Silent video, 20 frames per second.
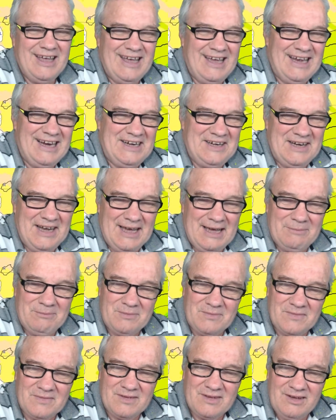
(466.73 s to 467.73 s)

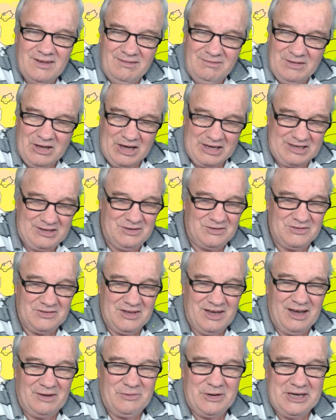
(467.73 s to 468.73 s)

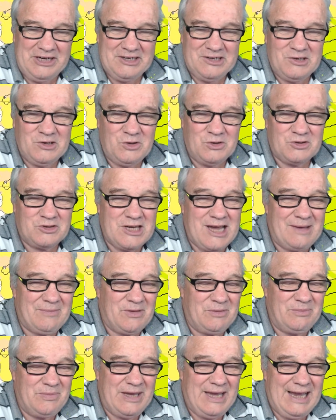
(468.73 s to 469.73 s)
I went and looked up
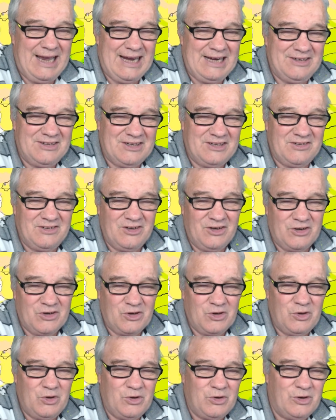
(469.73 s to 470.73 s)
the band and on
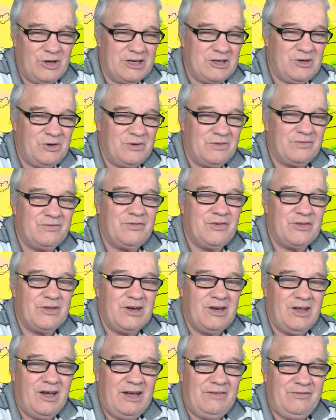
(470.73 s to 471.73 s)
Google, I couldn't for the
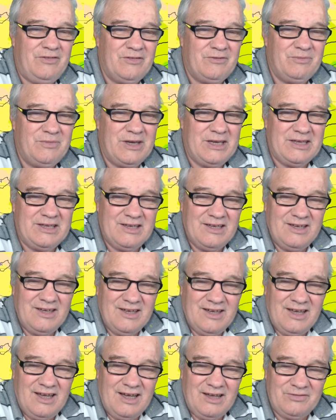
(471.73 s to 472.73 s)
life of me,
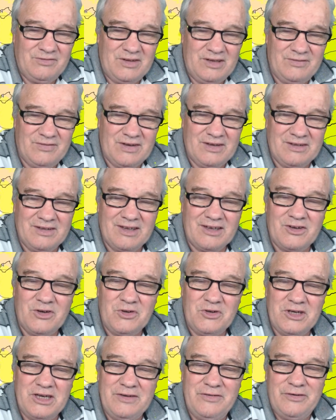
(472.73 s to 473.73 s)

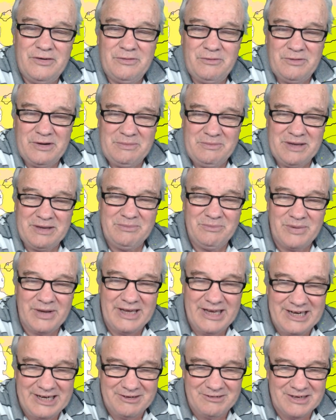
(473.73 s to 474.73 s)
couldn't even remember
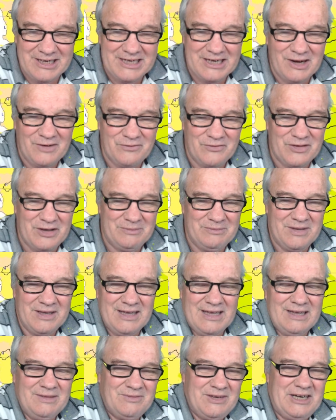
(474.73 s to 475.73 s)
hearing of them.
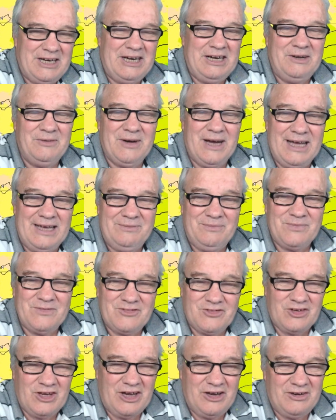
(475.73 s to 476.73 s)
But anyway,
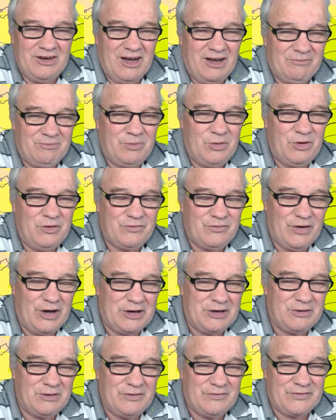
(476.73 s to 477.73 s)
so I've put a
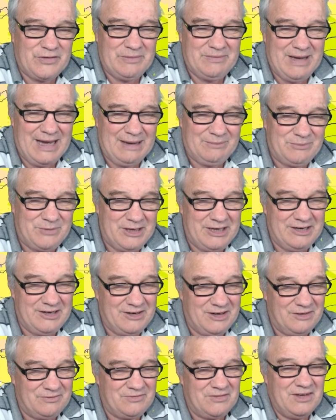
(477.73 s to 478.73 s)
photo of them up here,
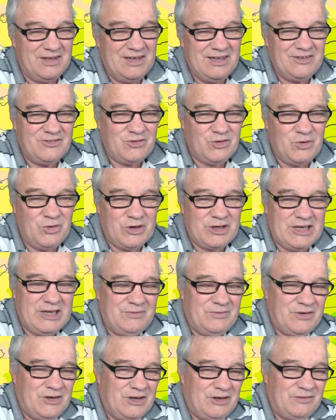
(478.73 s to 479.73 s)
and I've sort of
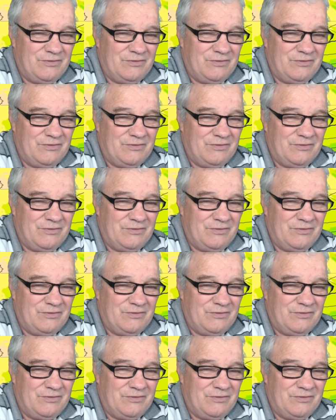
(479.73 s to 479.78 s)
given it a